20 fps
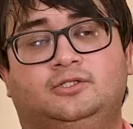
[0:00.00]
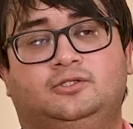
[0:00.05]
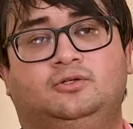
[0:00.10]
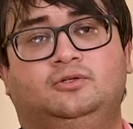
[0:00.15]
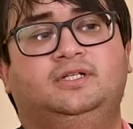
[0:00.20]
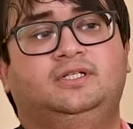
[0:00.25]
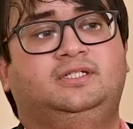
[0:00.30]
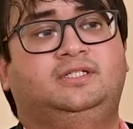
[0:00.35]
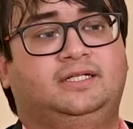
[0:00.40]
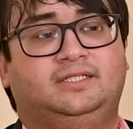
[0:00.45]
So
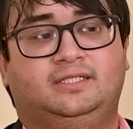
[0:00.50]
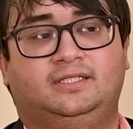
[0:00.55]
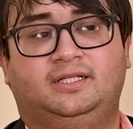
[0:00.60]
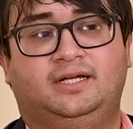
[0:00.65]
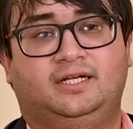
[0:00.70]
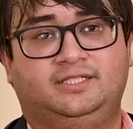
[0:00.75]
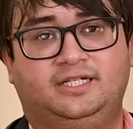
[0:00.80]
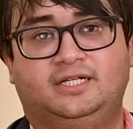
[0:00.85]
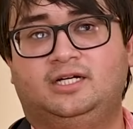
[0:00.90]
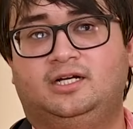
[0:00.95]
this sets
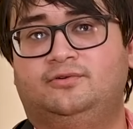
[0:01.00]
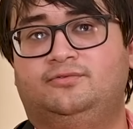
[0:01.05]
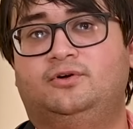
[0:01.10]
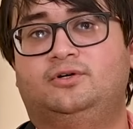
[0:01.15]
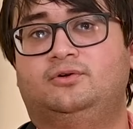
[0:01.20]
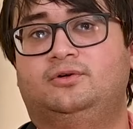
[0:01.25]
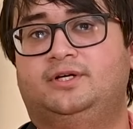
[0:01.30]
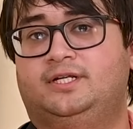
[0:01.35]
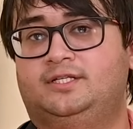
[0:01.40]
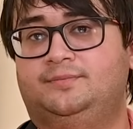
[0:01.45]
the agenda for
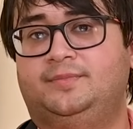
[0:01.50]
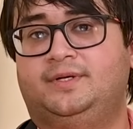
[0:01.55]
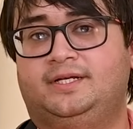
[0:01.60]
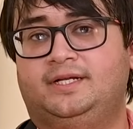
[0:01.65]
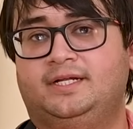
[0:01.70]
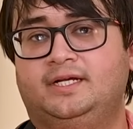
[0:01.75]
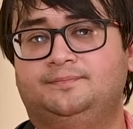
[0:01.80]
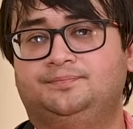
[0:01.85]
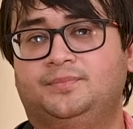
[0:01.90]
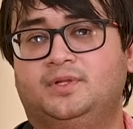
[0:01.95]
today's
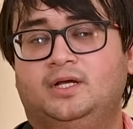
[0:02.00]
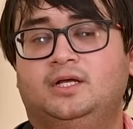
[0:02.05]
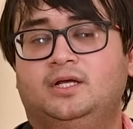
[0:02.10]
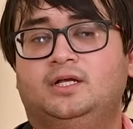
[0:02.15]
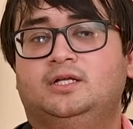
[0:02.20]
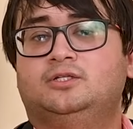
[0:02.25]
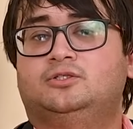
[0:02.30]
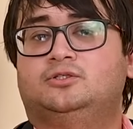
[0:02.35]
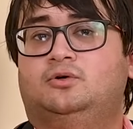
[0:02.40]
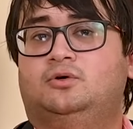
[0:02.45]
meeting.
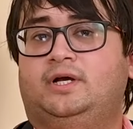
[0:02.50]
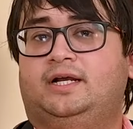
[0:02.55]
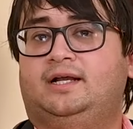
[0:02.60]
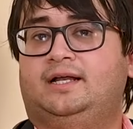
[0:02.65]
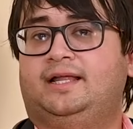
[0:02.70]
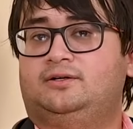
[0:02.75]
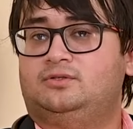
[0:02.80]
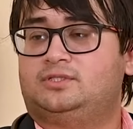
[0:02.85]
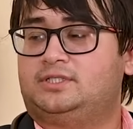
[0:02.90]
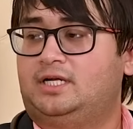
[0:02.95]
So I'd
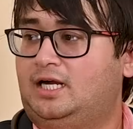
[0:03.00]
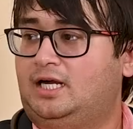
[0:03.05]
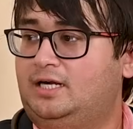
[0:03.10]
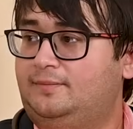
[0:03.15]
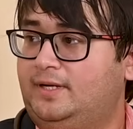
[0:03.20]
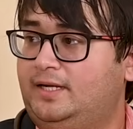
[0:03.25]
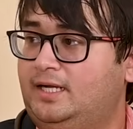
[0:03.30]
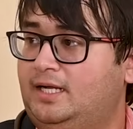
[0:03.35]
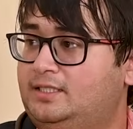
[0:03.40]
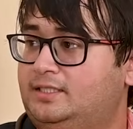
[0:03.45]
like to
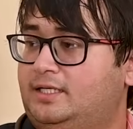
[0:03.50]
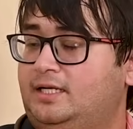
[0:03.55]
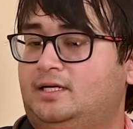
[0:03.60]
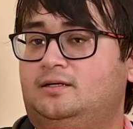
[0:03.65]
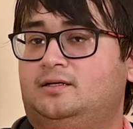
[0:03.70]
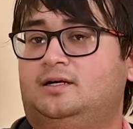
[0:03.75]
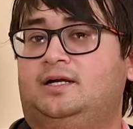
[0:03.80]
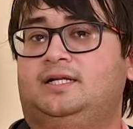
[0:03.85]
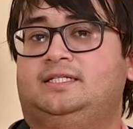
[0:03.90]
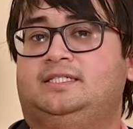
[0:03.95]
start by
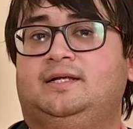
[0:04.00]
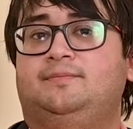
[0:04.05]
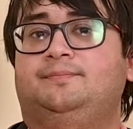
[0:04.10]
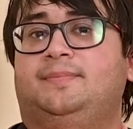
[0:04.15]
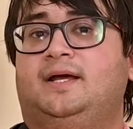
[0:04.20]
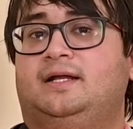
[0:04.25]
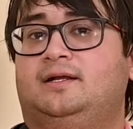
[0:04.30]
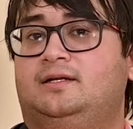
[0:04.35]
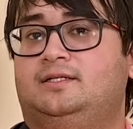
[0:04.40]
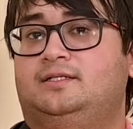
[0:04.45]
asking our
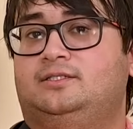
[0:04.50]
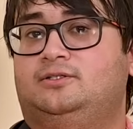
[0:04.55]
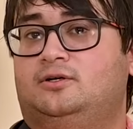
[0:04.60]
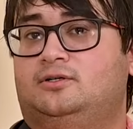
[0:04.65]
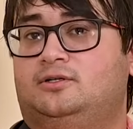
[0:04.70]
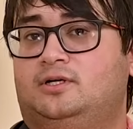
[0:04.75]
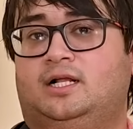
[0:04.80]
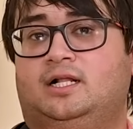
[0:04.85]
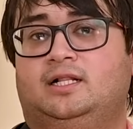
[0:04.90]
esteemed panelist, Dr.